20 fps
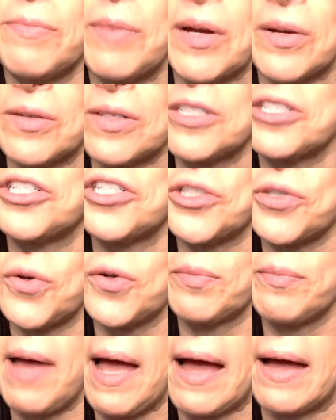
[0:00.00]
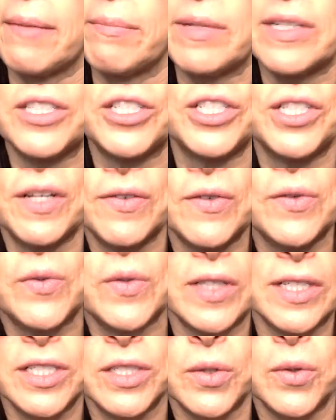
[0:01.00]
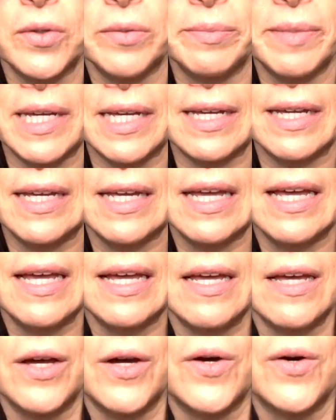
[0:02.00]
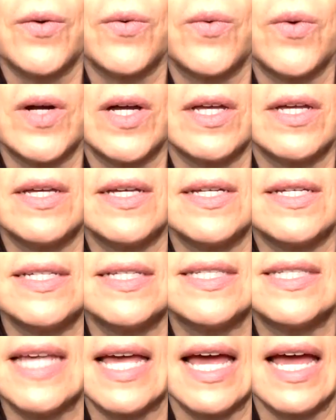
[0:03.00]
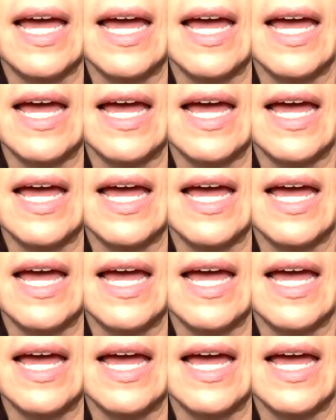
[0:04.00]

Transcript: apparently she told Matt, but she never really told me, was